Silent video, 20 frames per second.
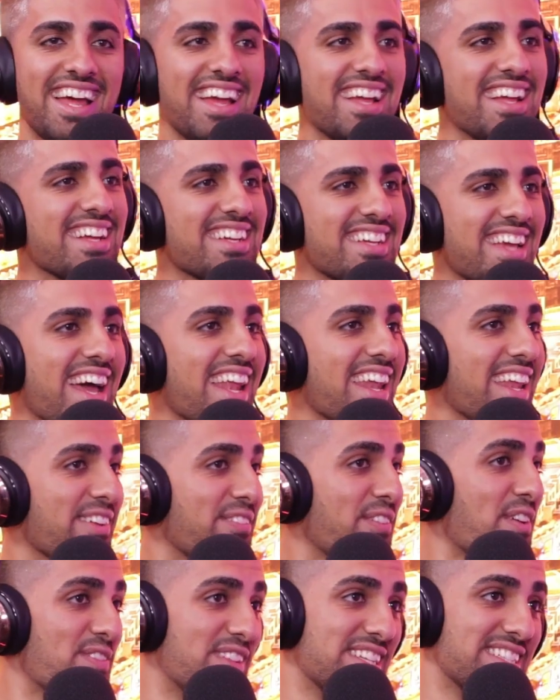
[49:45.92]
like kind of
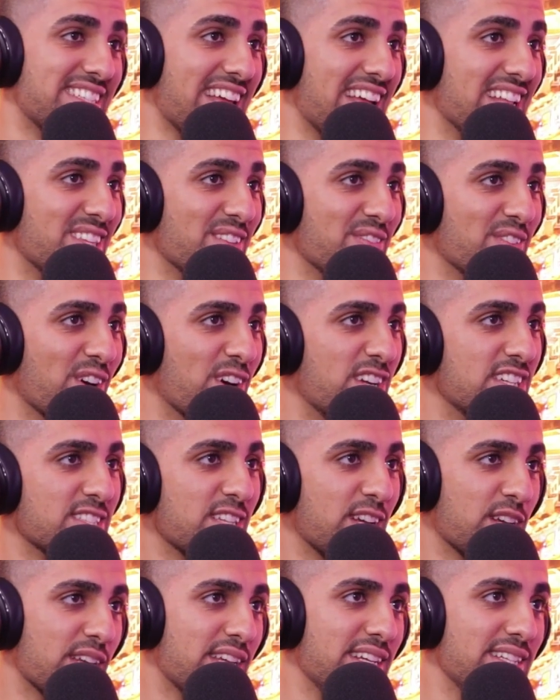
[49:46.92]
like 50 Cent, to be honest.
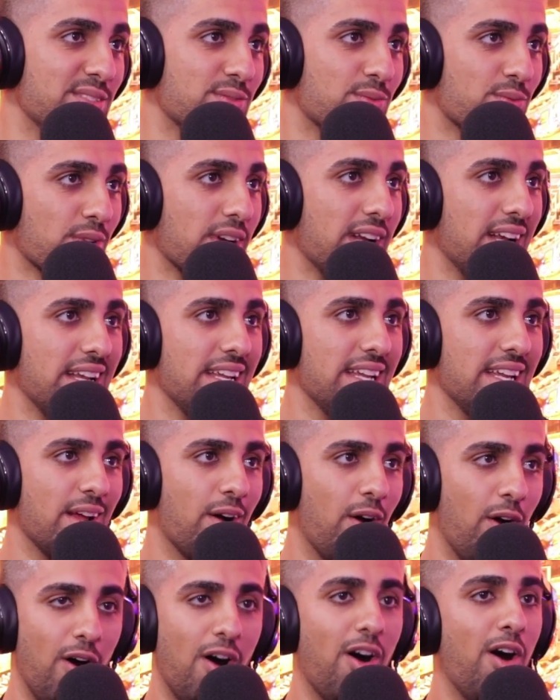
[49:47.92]
Like he's really
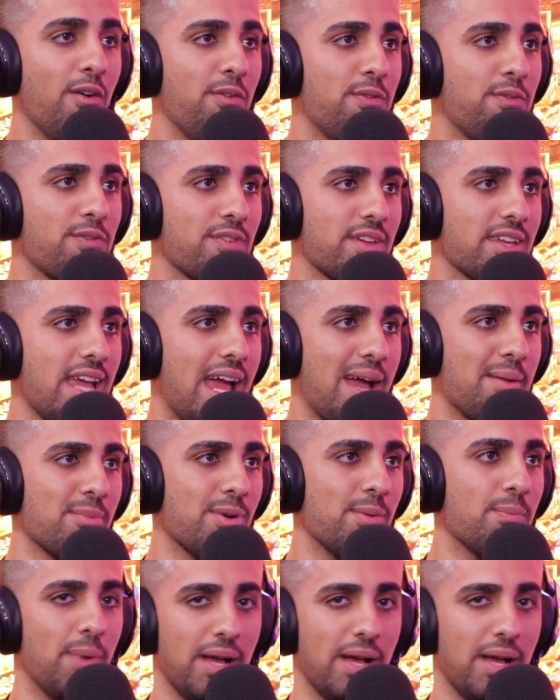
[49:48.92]
off camera,